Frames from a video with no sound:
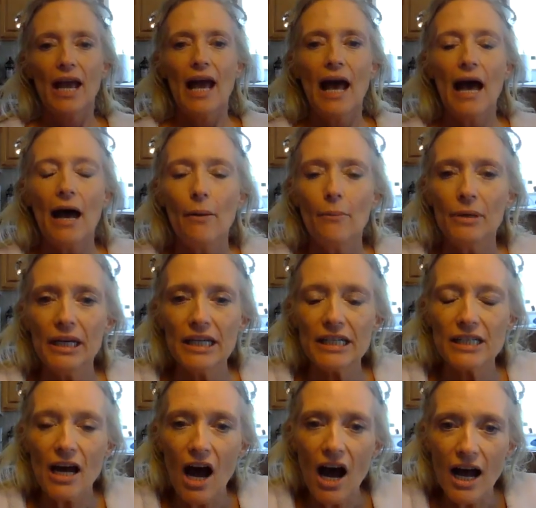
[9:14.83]
How many
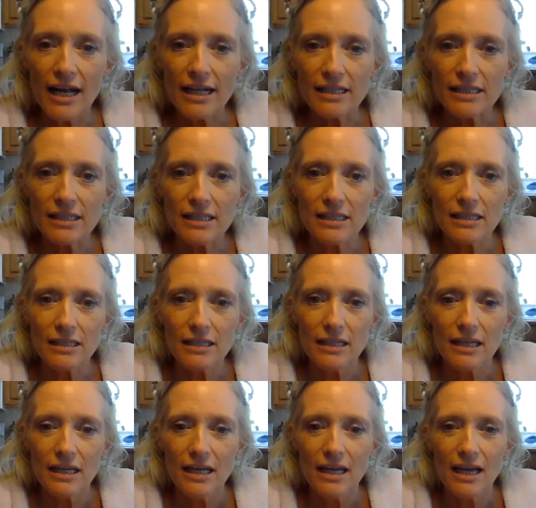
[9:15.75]
dots?
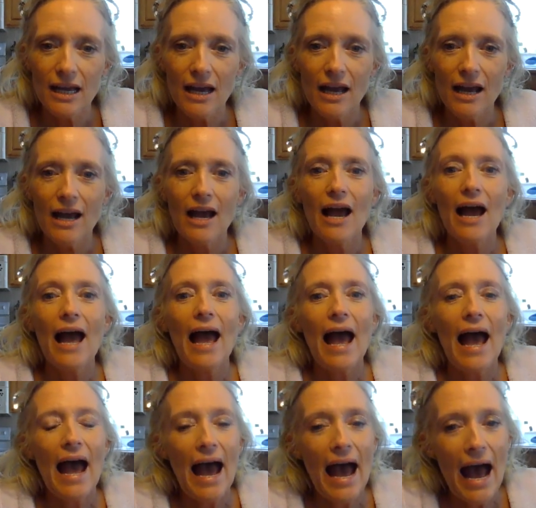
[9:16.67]

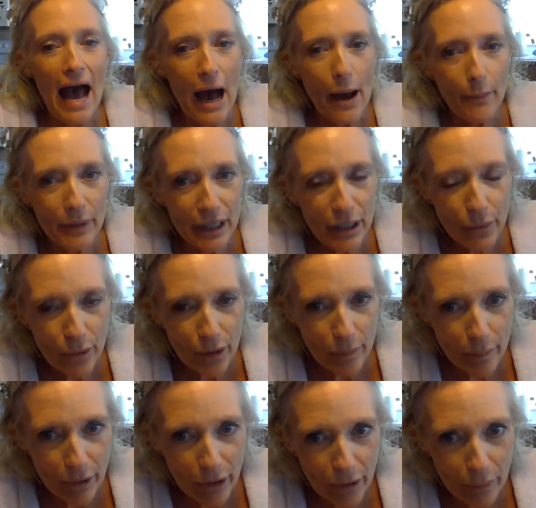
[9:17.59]
How many were
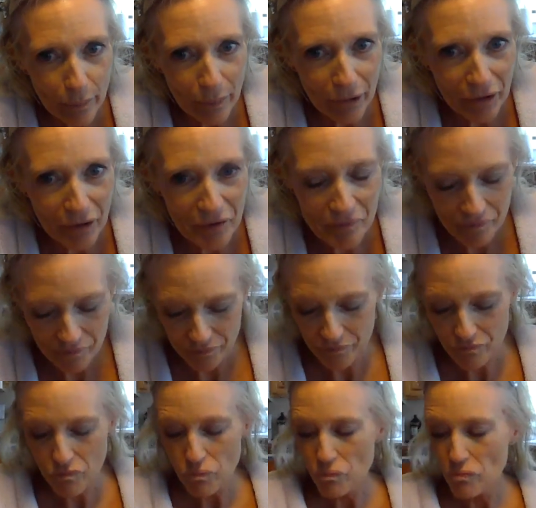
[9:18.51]
purple?
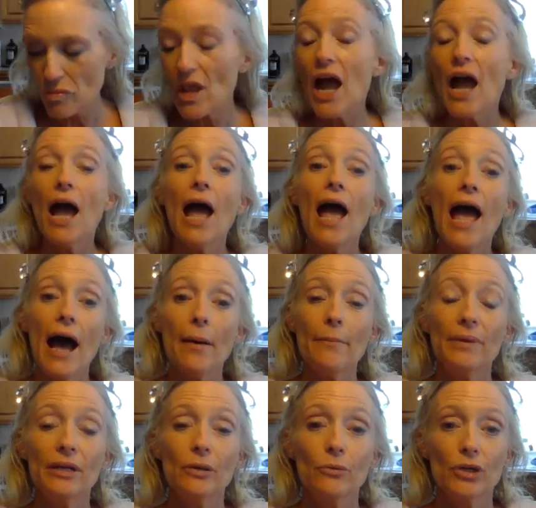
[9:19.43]
How
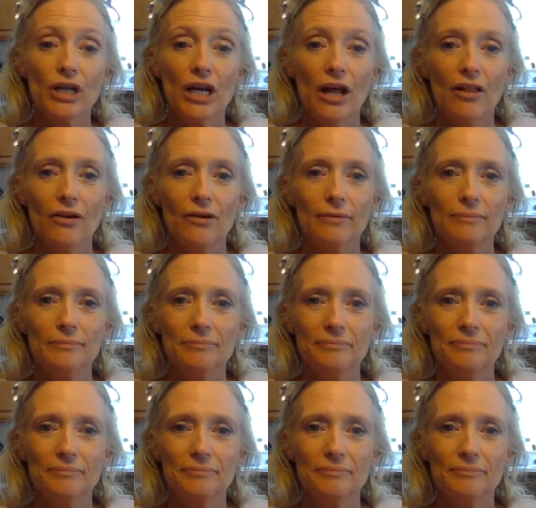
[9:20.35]
many were yellow?